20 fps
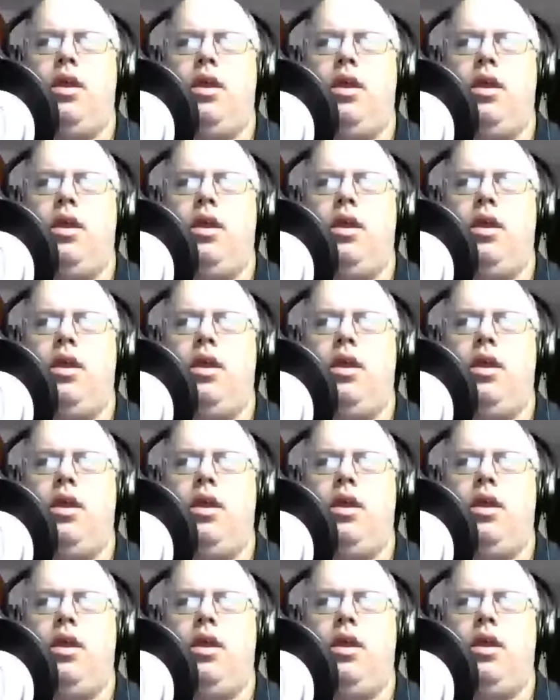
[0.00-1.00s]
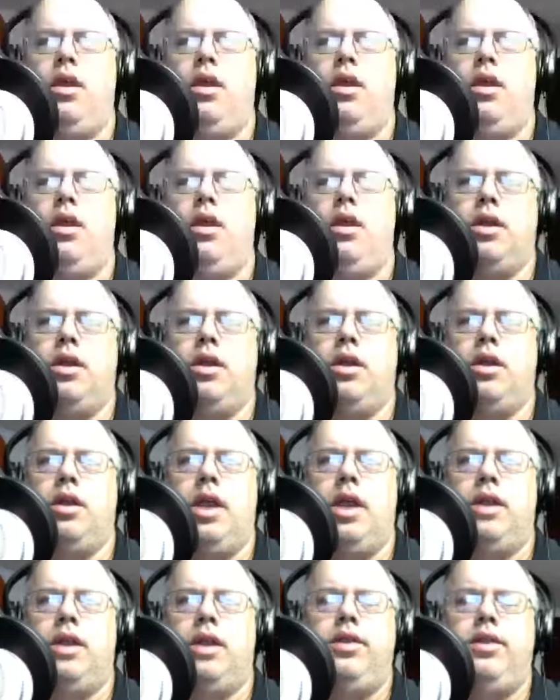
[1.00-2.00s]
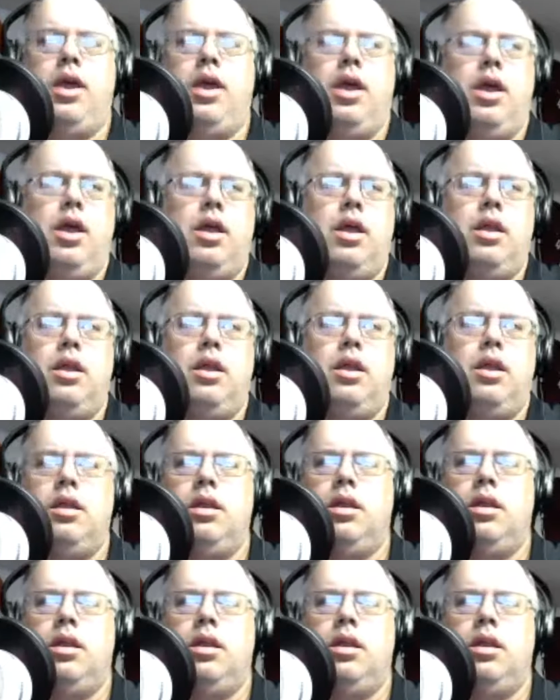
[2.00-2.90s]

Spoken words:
But I'll start that over again because I don't want that